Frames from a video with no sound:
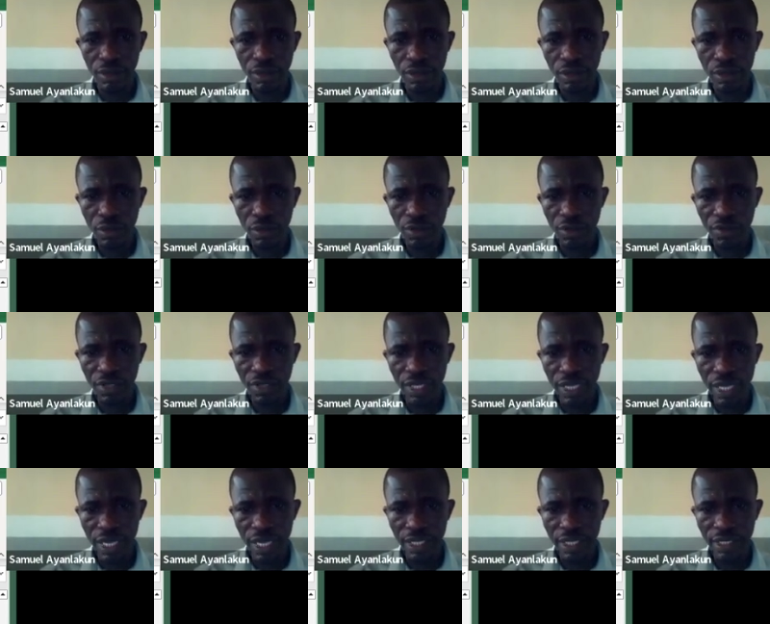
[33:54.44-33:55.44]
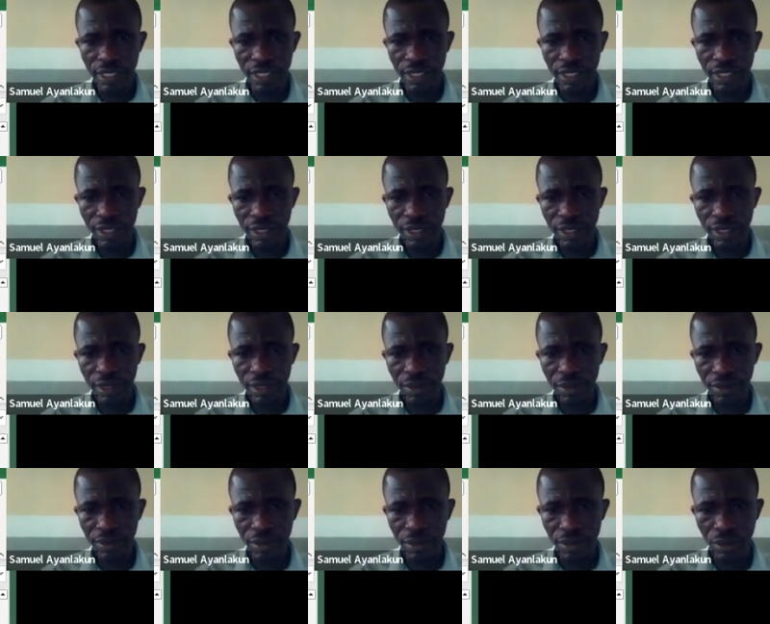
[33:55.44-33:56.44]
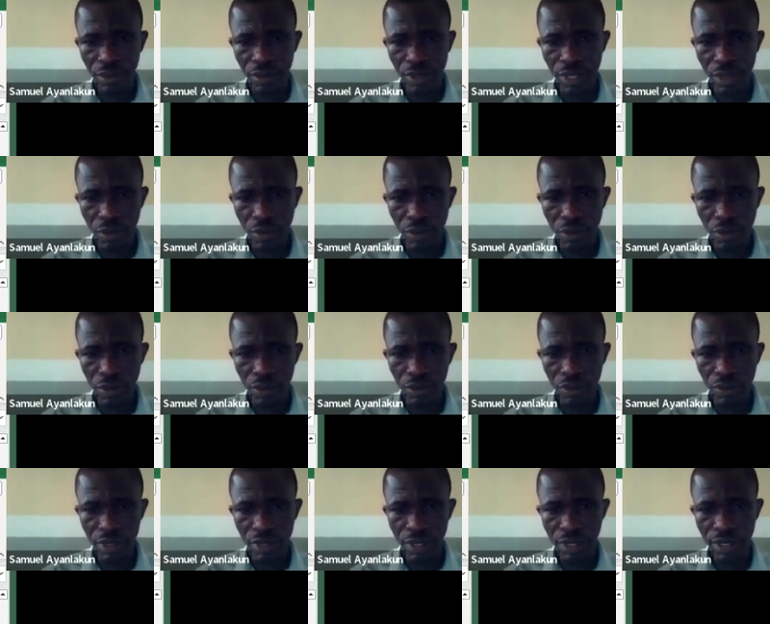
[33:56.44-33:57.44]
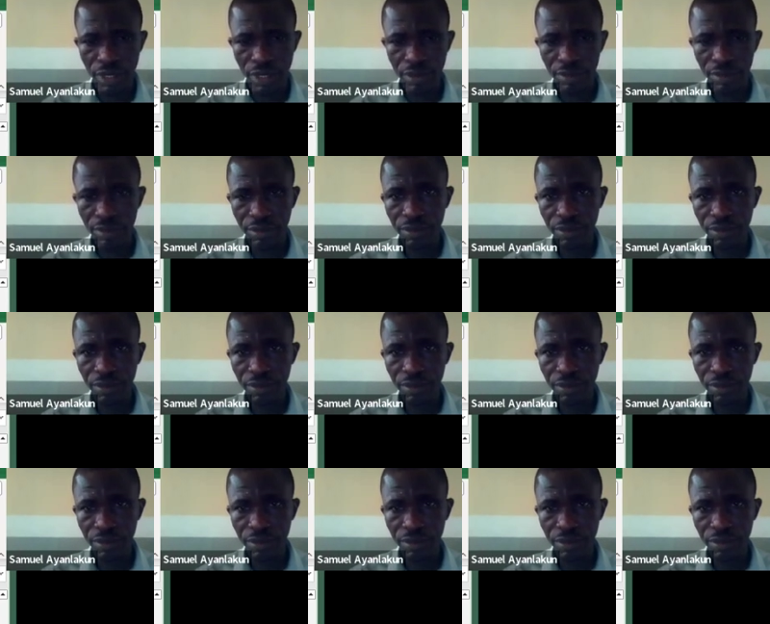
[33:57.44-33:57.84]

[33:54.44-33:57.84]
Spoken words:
Sum of the year. So the 1, 2, 3.